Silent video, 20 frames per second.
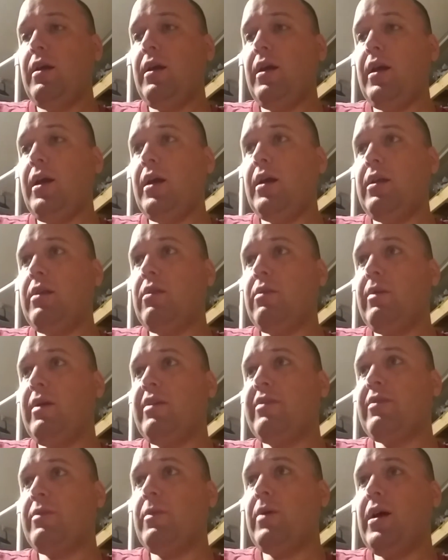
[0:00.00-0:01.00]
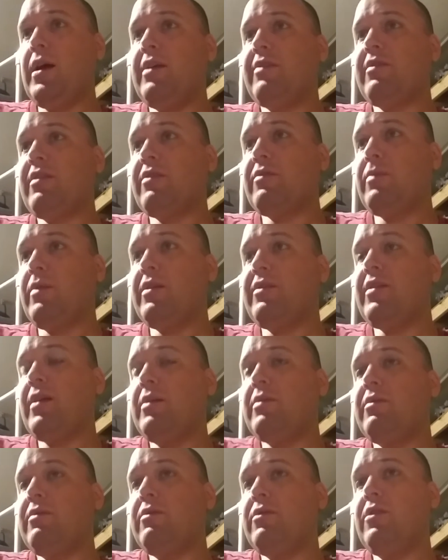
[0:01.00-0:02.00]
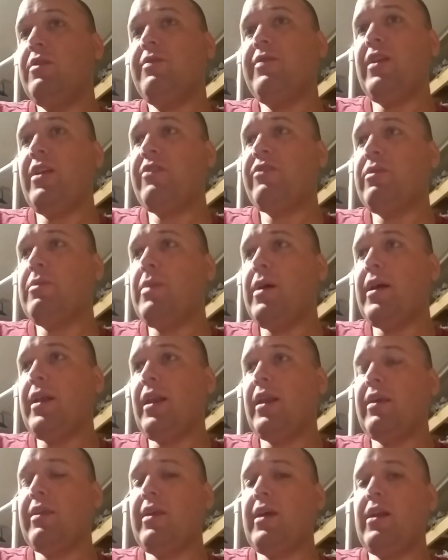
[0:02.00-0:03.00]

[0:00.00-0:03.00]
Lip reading: And the reason why is because once I do finish the modeling,